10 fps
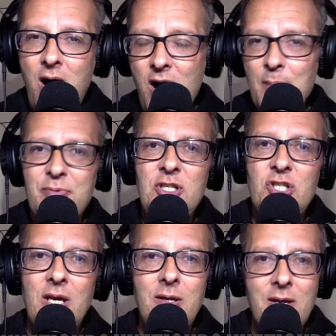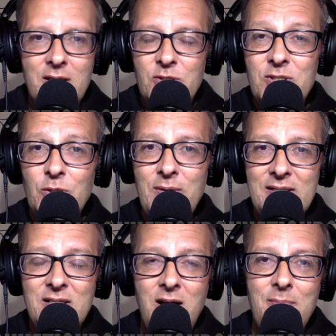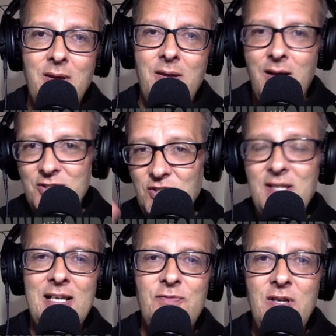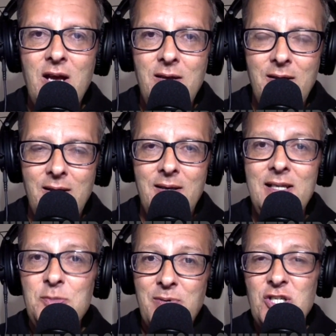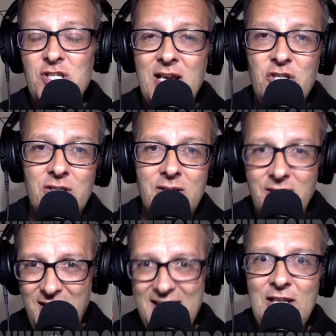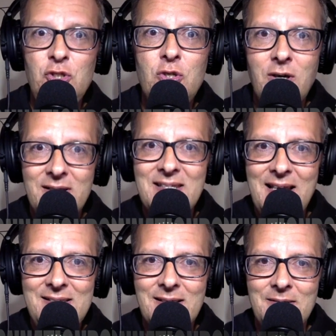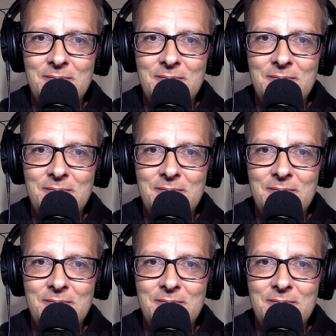I appreciate you. So until next time, I'll see you next video, Inspiration Nation, and I'll catch you guys later.